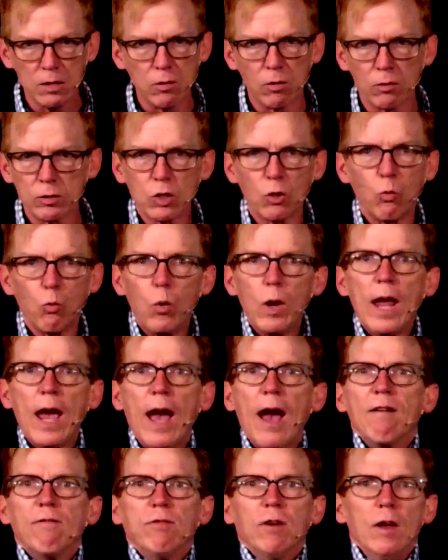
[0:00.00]
so we
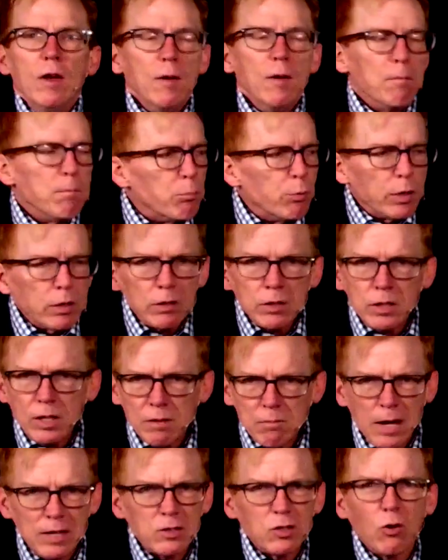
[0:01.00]
have brilliant
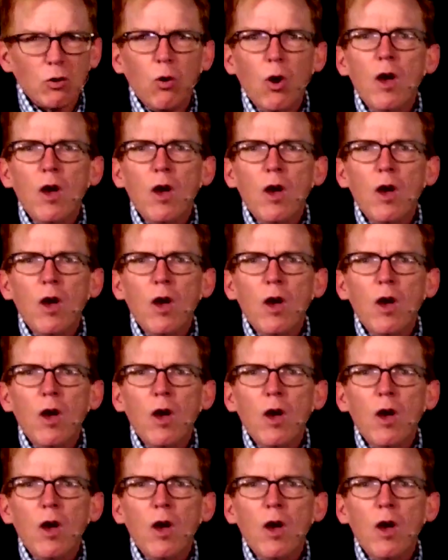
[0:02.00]
minds.